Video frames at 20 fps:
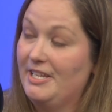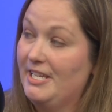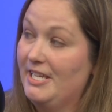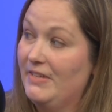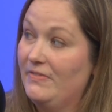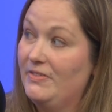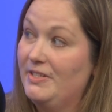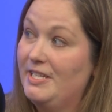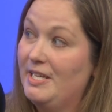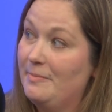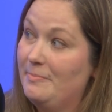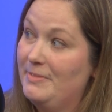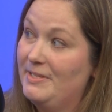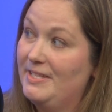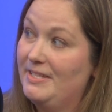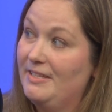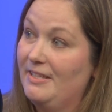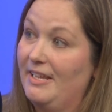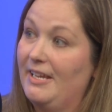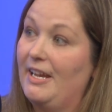give a
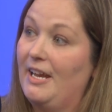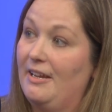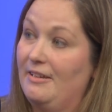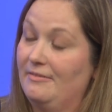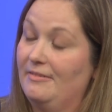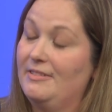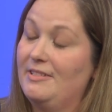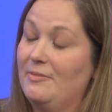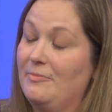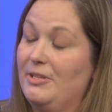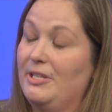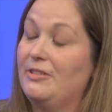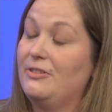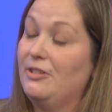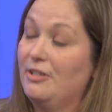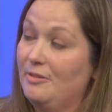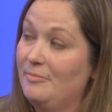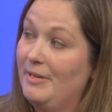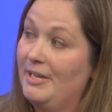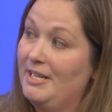deposition. Like somebody
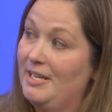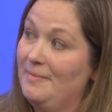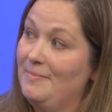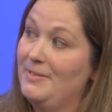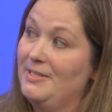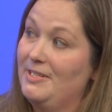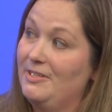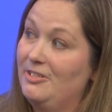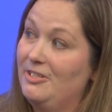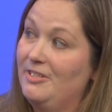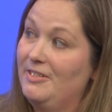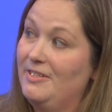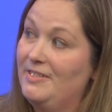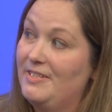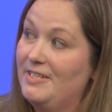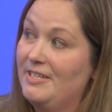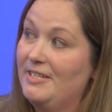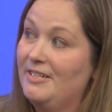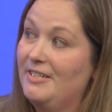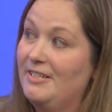took my deposition
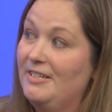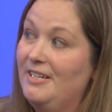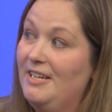this year.